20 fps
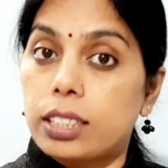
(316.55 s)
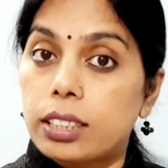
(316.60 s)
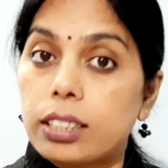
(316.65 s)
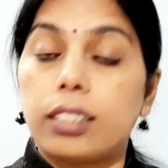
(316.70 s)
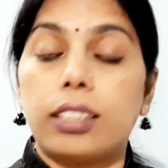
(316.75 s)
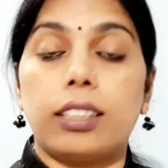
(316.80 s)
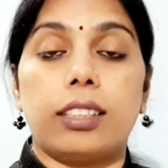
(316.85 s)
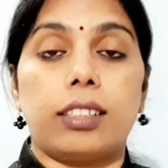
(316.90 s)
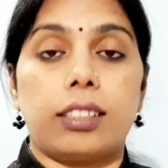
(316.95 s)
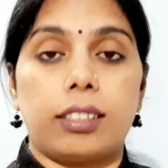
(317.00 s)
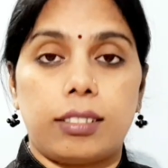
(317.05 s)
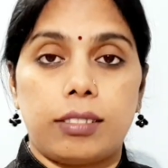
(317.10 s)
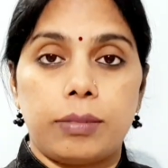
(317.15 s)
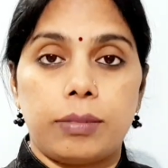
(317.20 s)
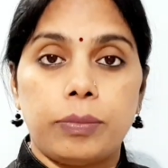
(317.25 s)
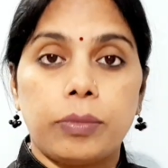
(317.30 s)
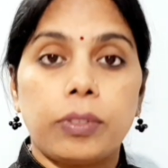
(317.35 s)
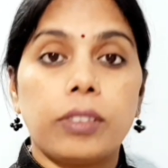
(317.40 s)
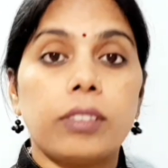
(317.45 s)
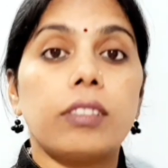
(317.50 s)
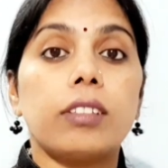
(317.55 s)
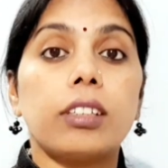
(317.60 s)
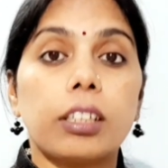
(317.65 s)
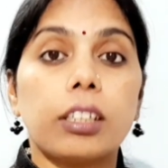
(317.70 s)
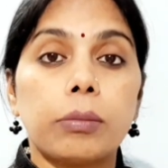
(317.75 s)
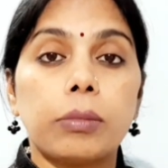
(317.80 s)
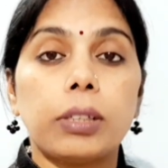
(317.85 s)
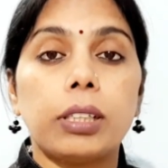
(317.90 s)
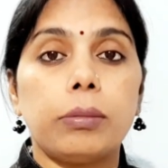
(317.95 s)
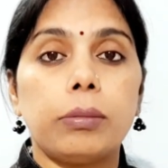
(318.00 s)
earth,
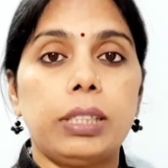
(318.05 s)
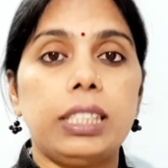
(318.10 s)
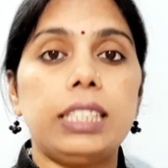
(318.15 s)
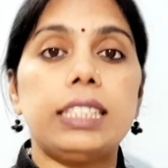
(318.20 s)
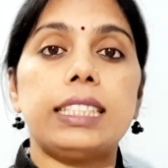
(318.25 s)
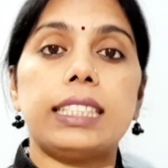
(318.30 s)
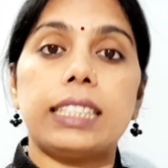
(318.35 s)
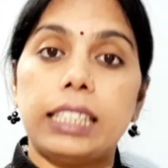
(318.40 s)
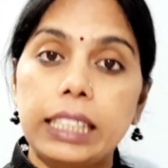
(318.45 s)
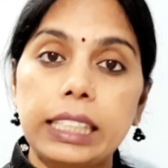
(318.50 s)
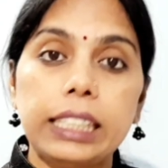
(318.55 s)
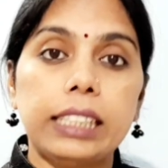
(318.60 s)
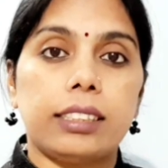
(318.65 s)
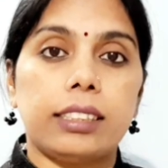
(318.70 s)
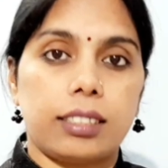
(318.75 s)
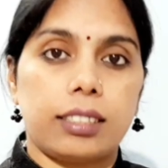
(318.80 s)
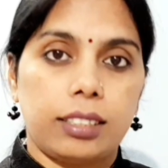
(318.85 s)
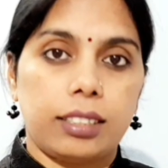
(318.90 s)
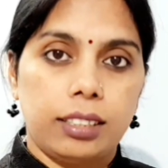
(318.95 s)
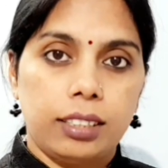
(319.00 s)
thermal means heat.